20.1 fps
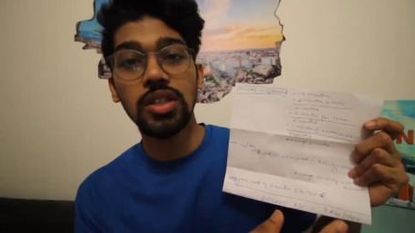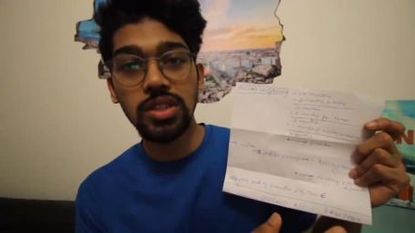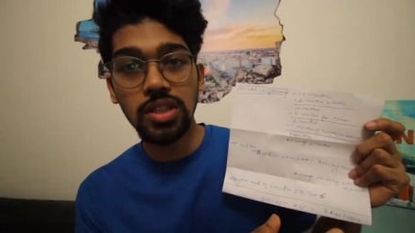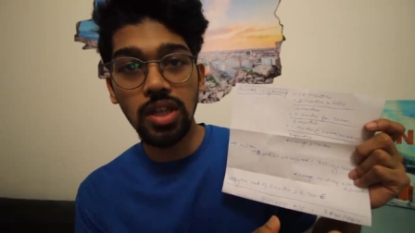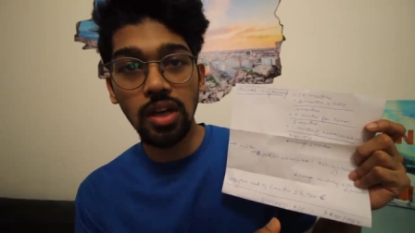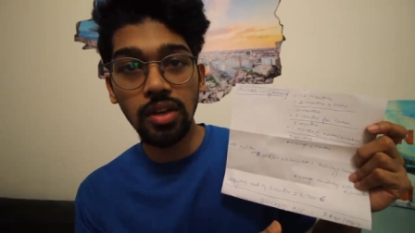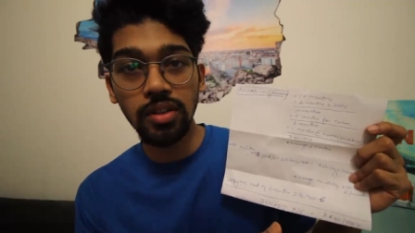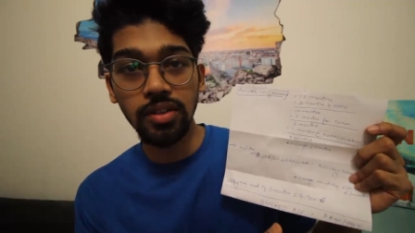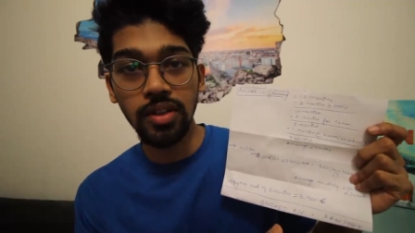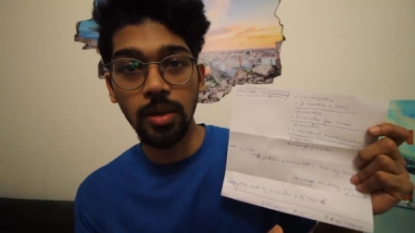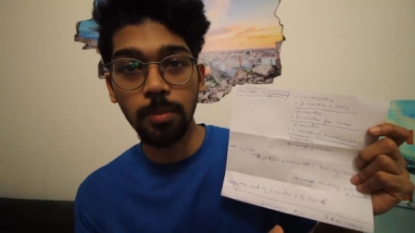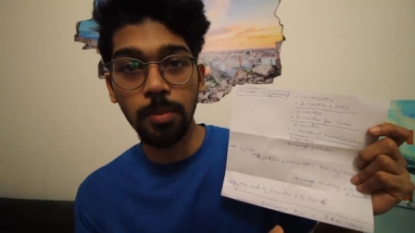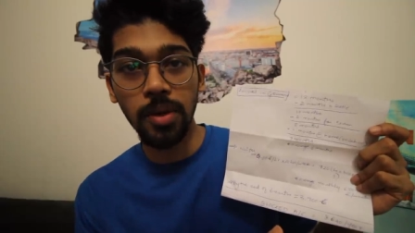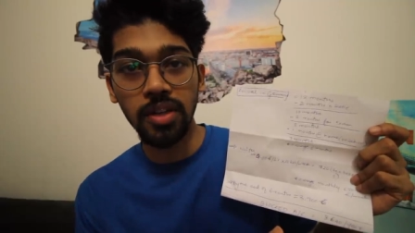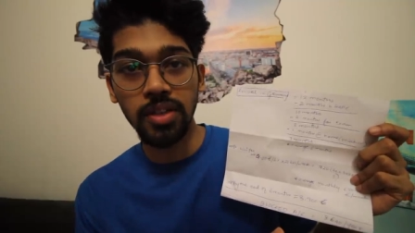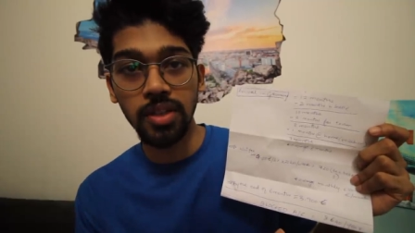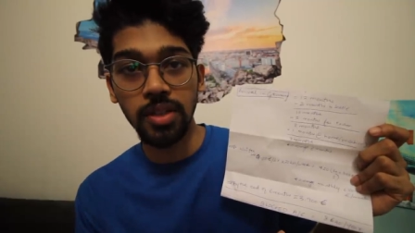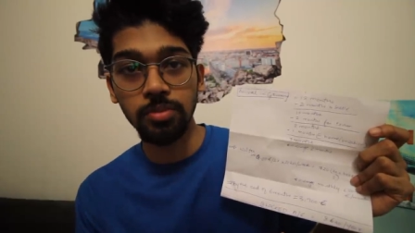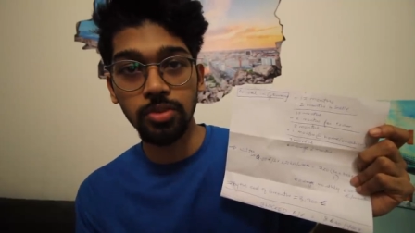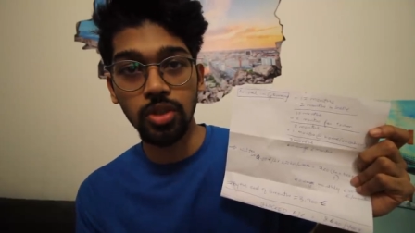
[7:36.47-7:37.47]
start their
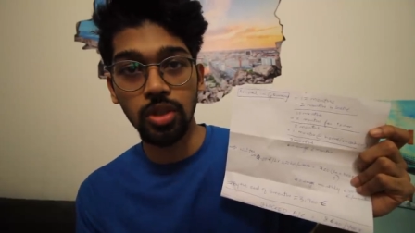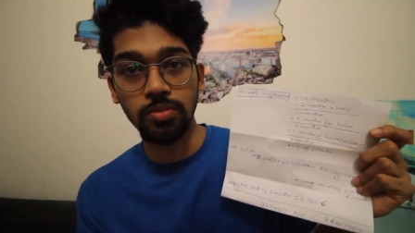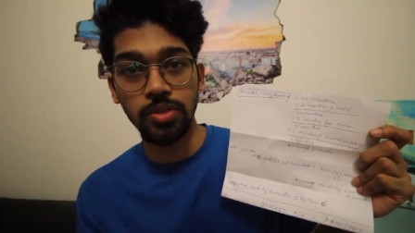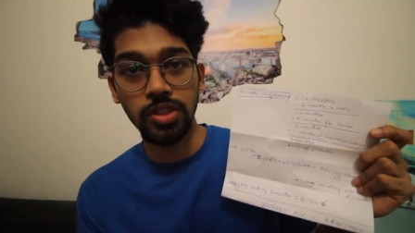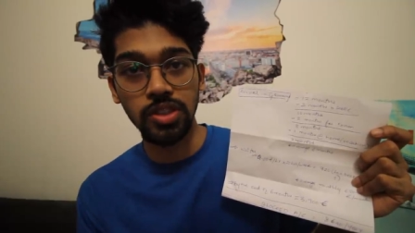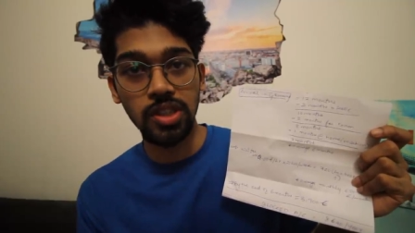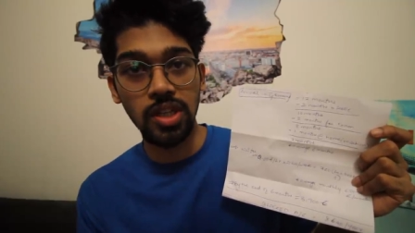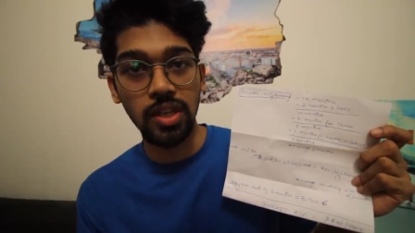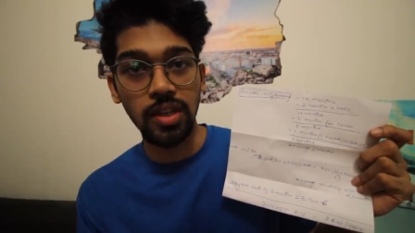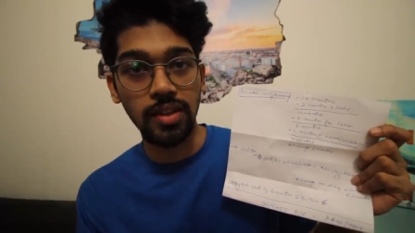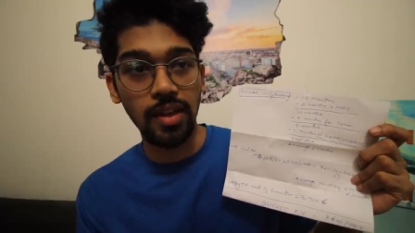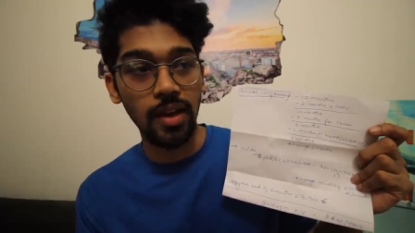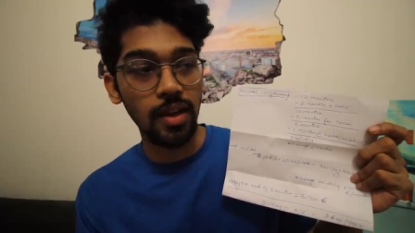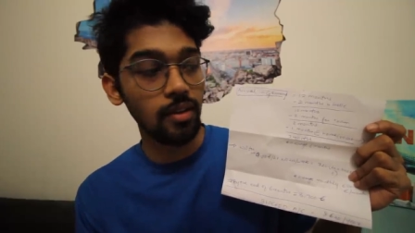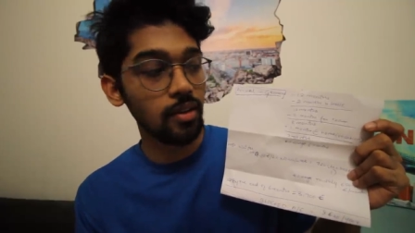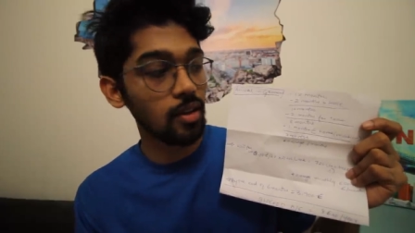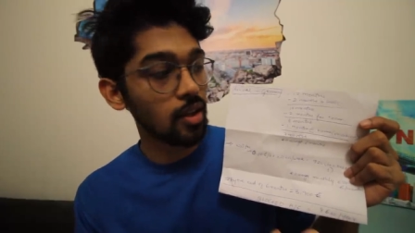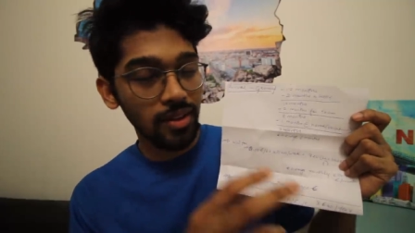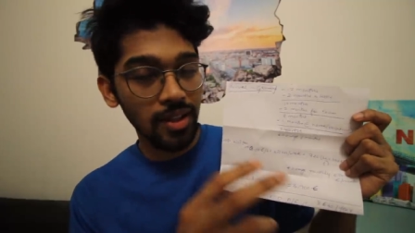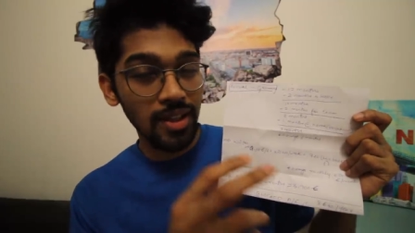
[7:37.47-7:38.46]
part-time job just like
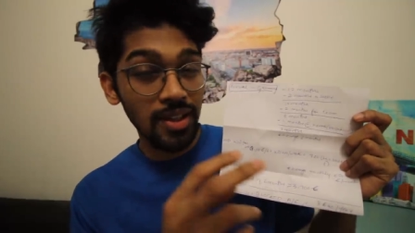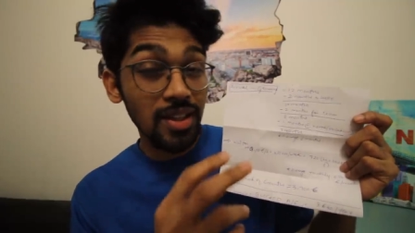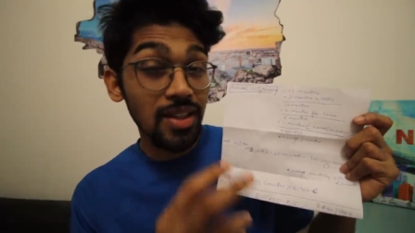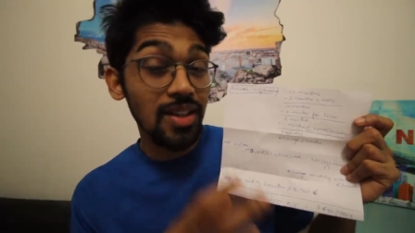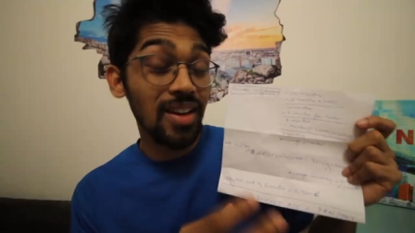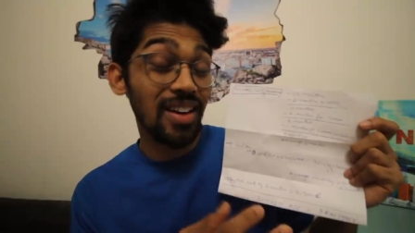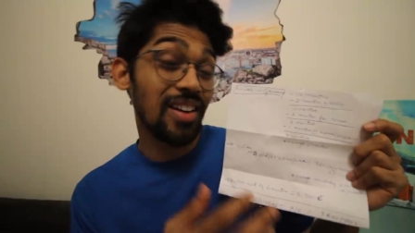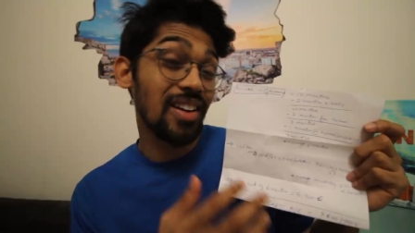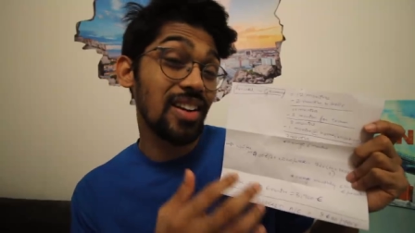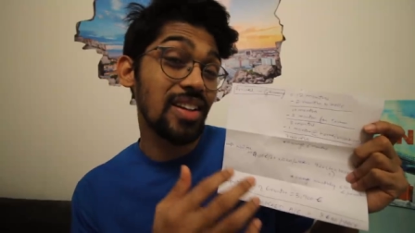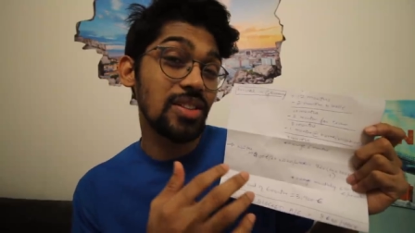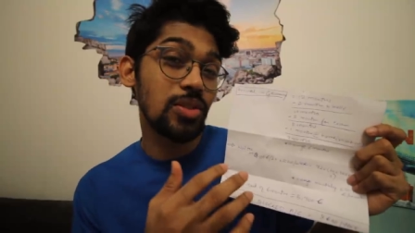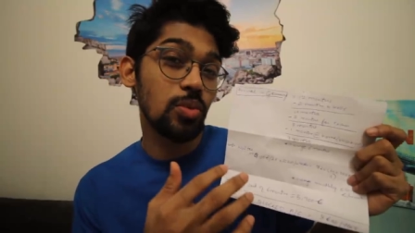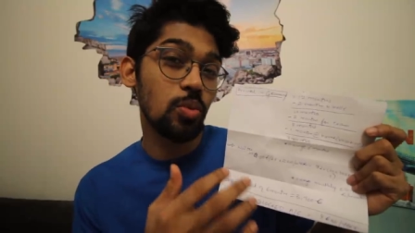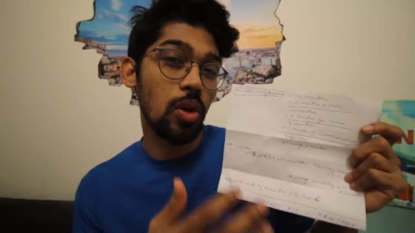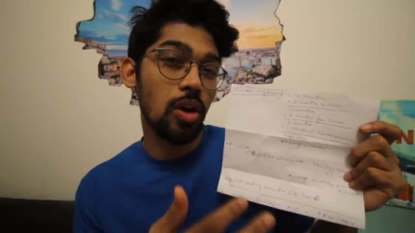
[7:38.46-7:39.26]
that they need at least